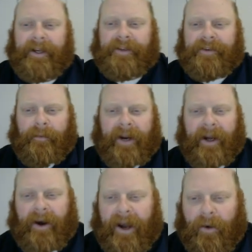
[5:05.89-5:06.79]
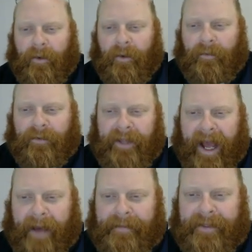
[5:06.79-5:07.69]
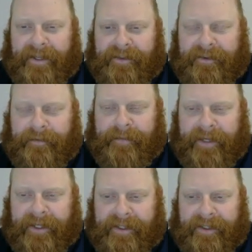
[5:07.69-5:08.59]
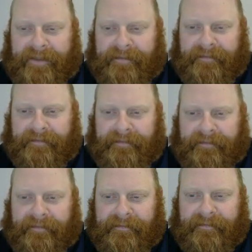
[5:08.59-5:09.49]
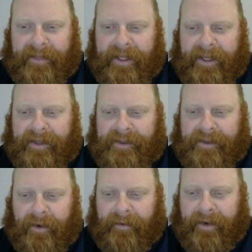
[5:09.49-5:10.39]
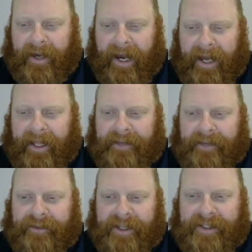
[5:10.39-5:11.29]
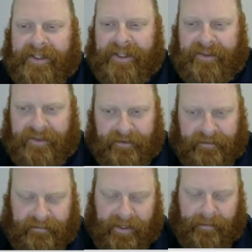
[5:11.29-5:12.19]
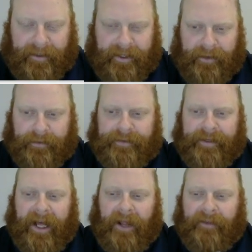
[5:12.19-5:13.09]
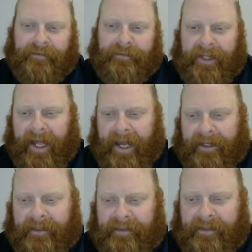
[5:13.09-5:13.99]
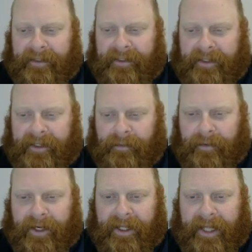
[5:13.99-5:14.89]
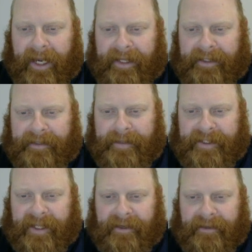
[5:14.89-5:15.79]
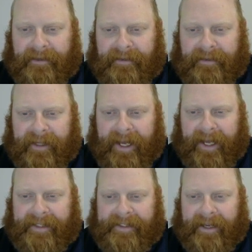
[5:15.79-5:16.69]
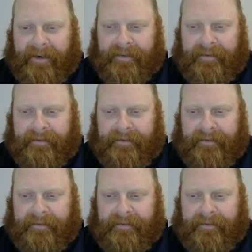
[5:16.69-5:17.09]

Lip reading: So I want to overlap these two pieces. So I'm going to highlight just these two, and we're going to go to L for align. We're going to align it to be centered and centered.